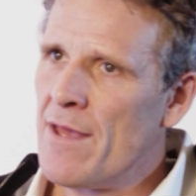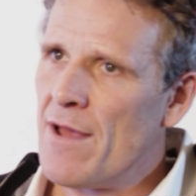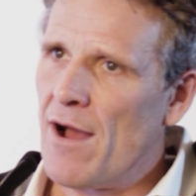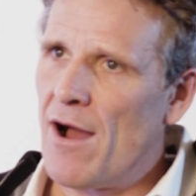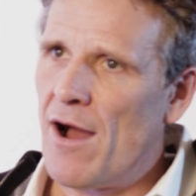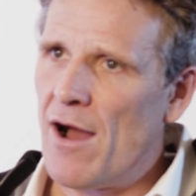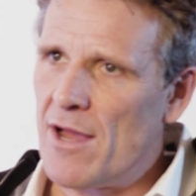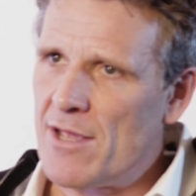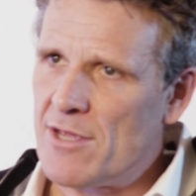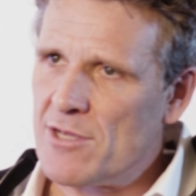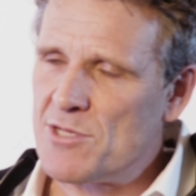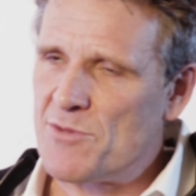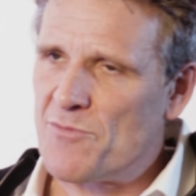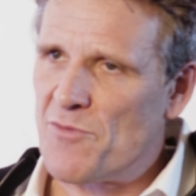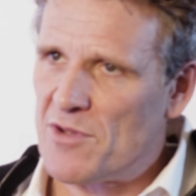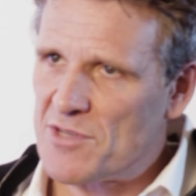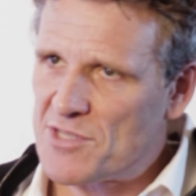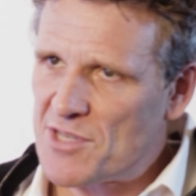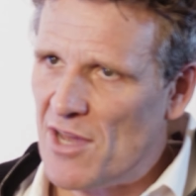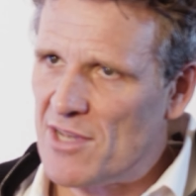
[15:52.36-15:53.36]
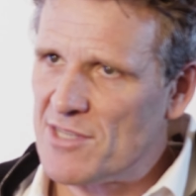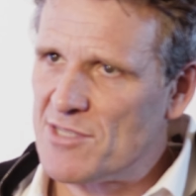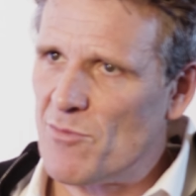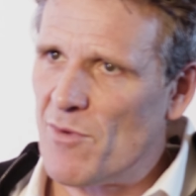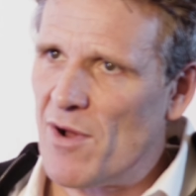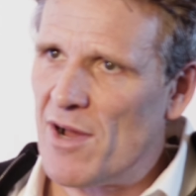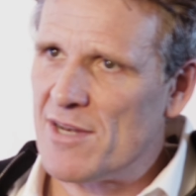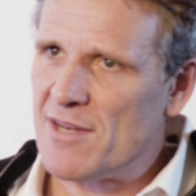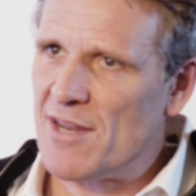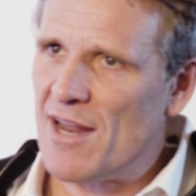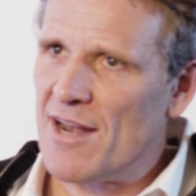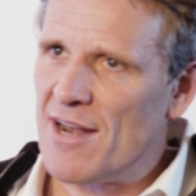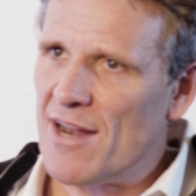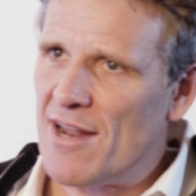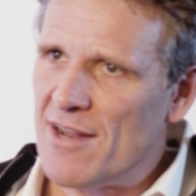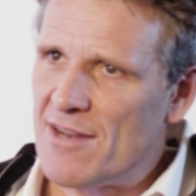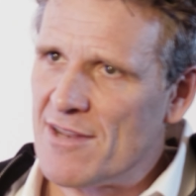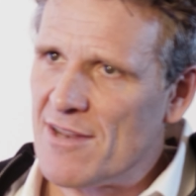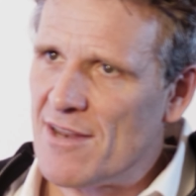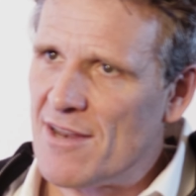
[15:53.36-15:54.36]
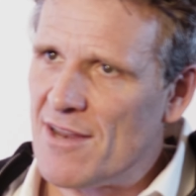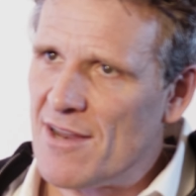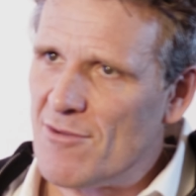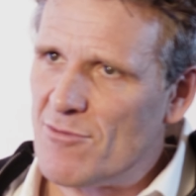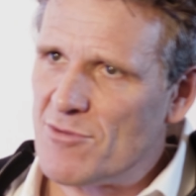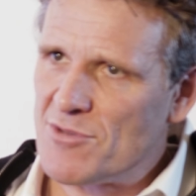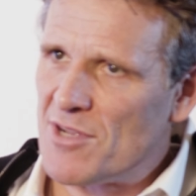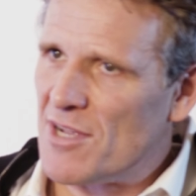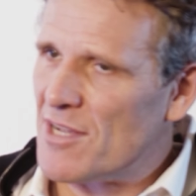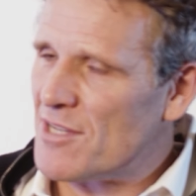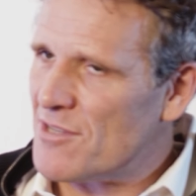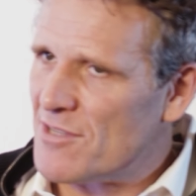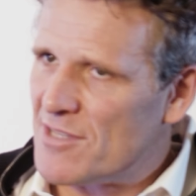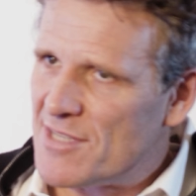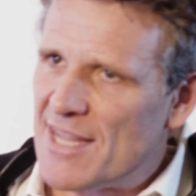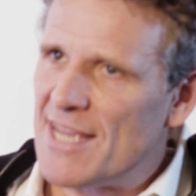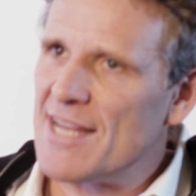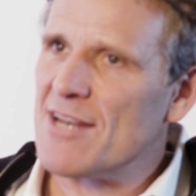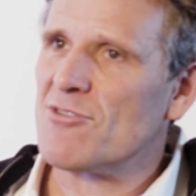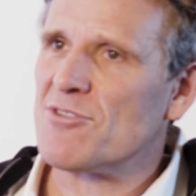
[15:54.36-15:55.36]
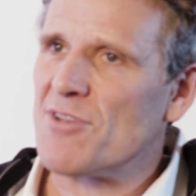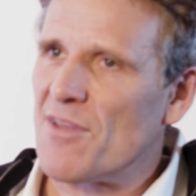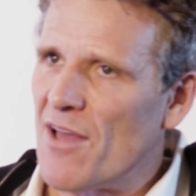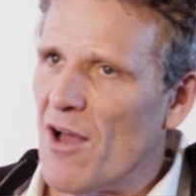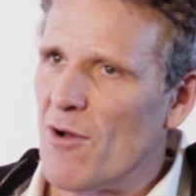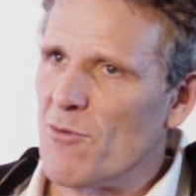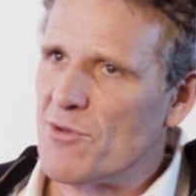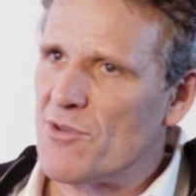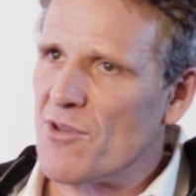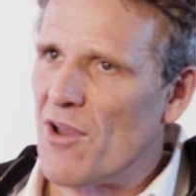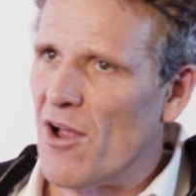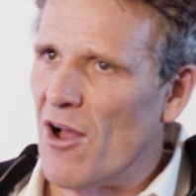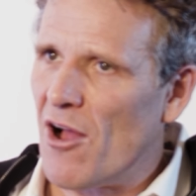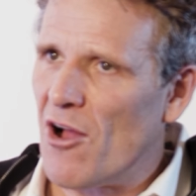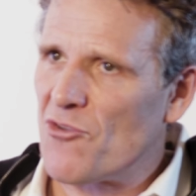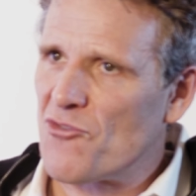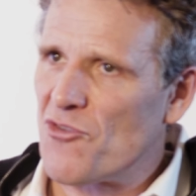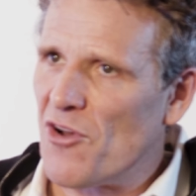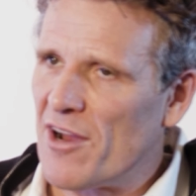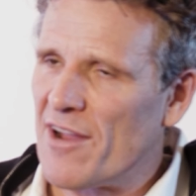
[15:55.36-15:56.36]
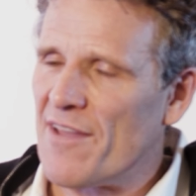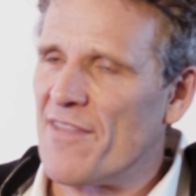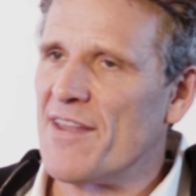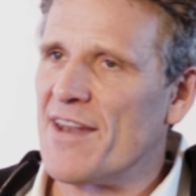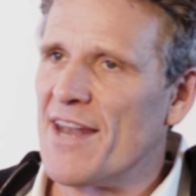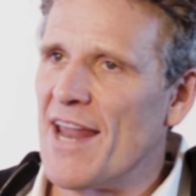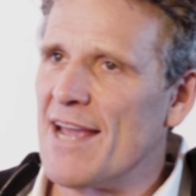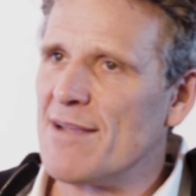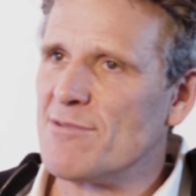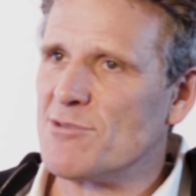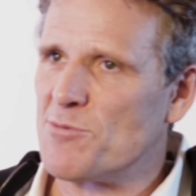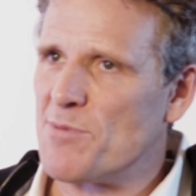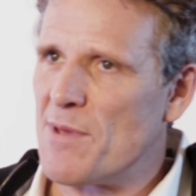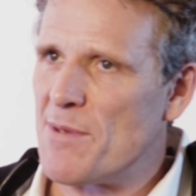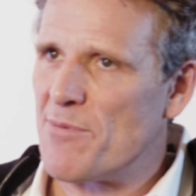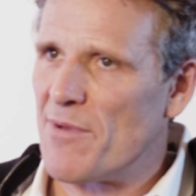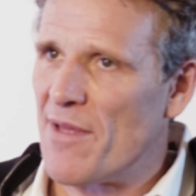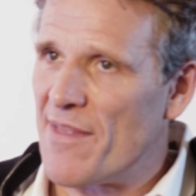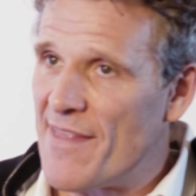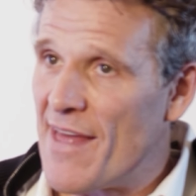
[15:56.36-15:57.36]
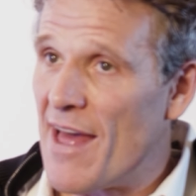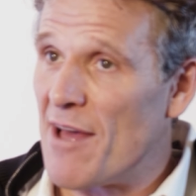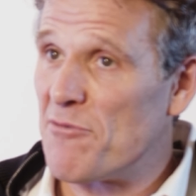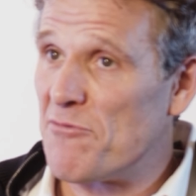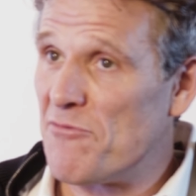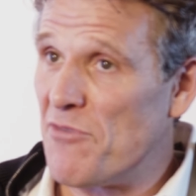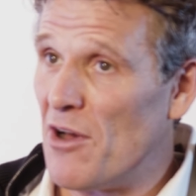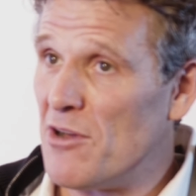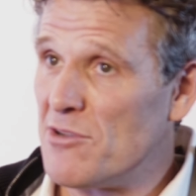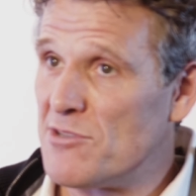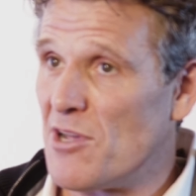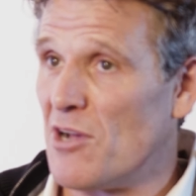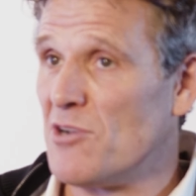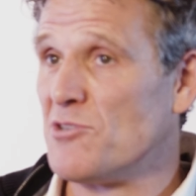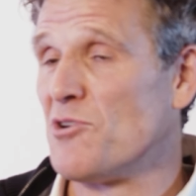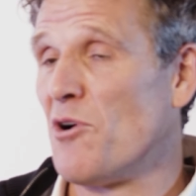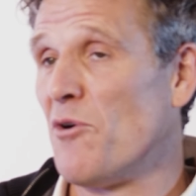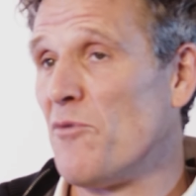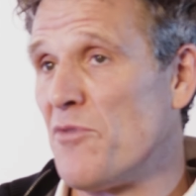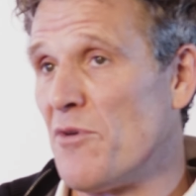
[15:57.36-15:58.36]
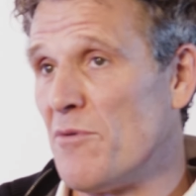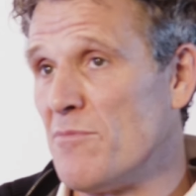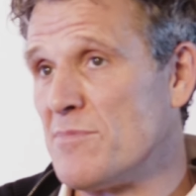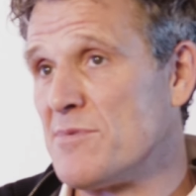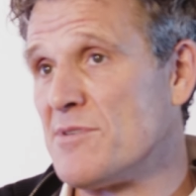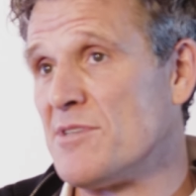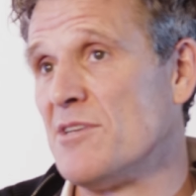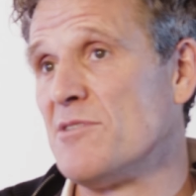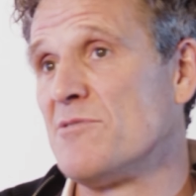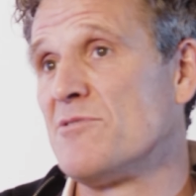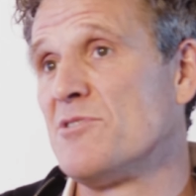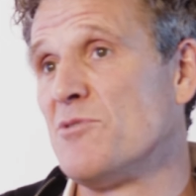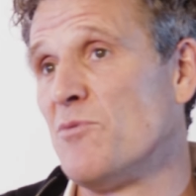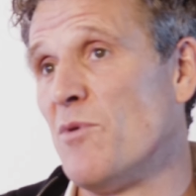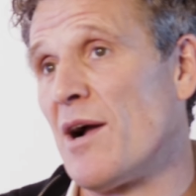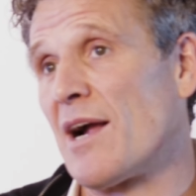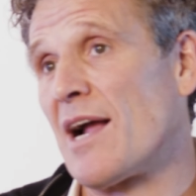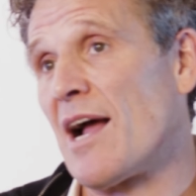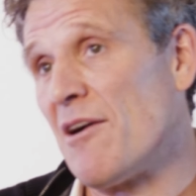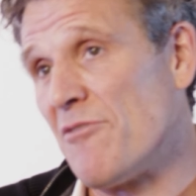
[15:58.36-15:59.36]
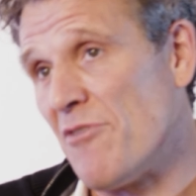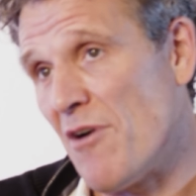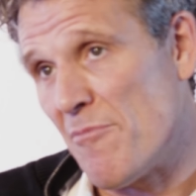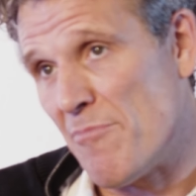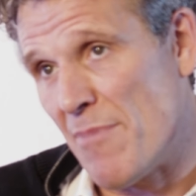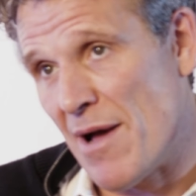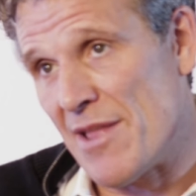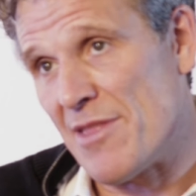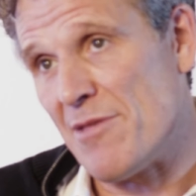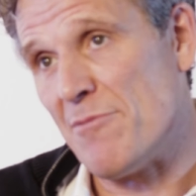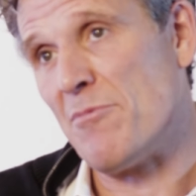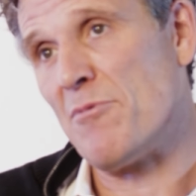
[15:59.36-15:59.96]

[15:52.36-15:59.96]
if I was going somewhere and I was going to dinner or something, I would try and get the names of people and have photos of them to work out if I'd met them